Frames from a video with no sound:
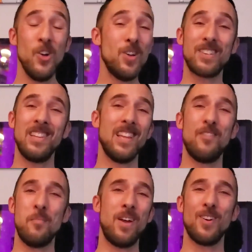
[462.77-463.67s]
who doesn't
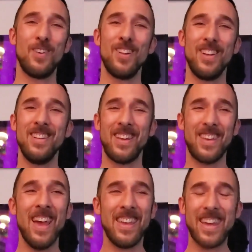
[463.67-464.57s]
love a metal villain?
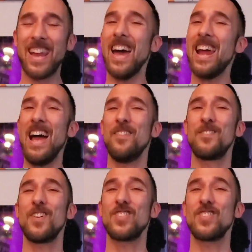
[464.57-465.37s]
Like, you got to have